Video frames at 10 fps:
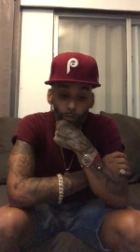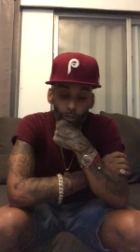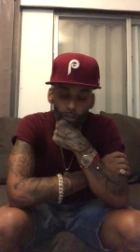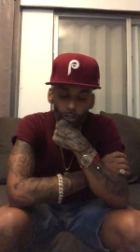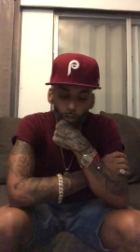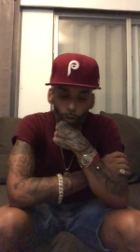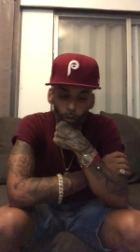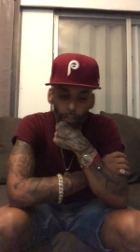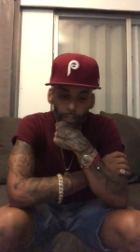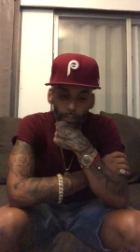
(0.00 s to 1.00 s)
which is
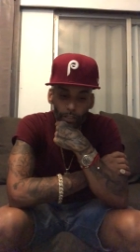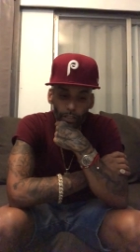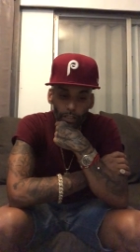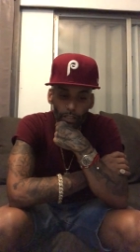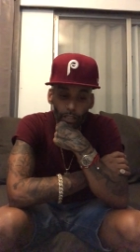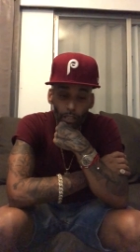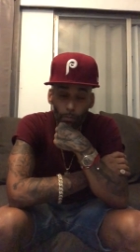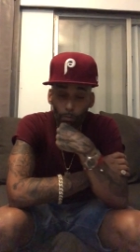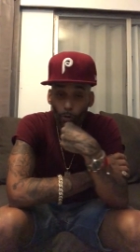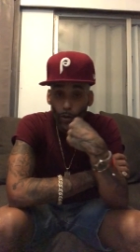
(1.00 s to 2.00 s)
annoying. But